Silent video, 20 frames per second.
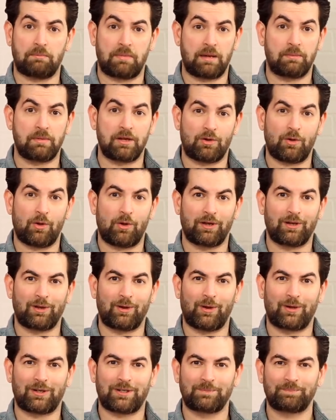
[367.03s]
baby corn a
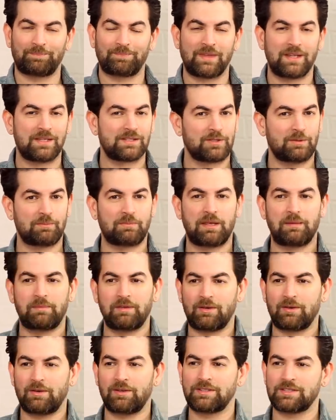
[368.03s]
lot. So baby
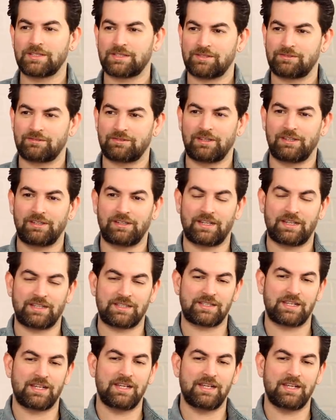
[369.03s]
corn is really nice.